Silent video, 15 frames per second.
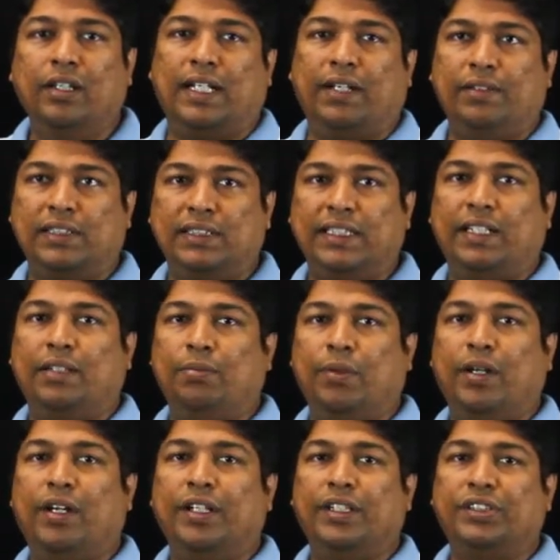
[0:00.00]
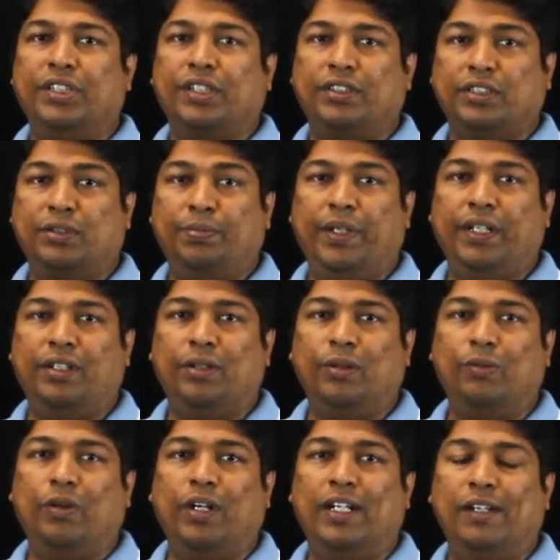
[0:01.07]
I will set my shutter speed
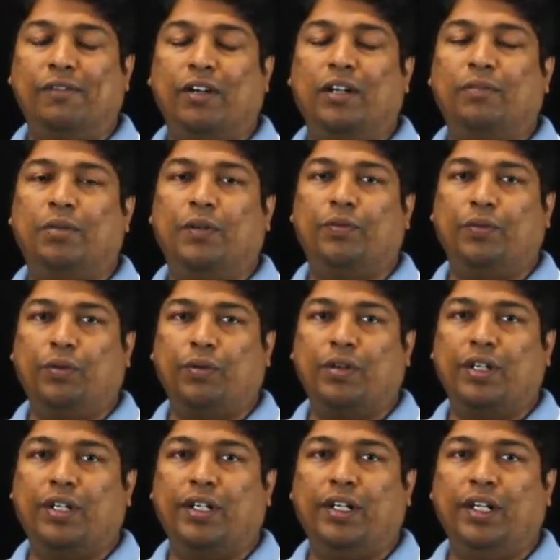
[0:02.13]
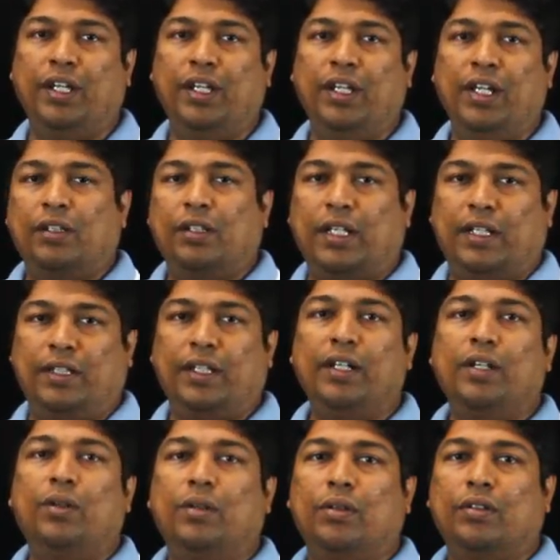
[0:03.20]
to 1/400 and
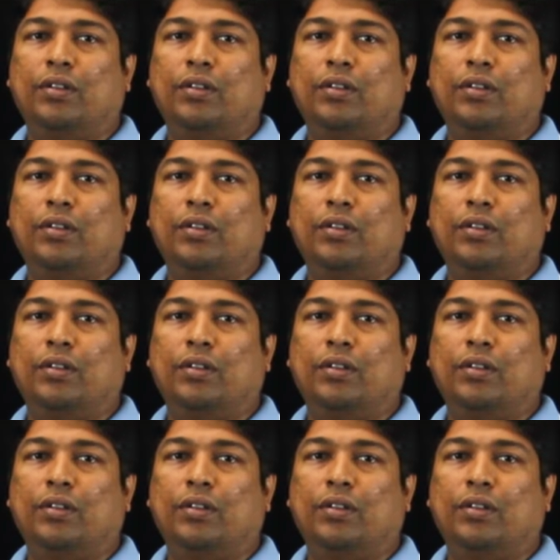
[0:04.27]
then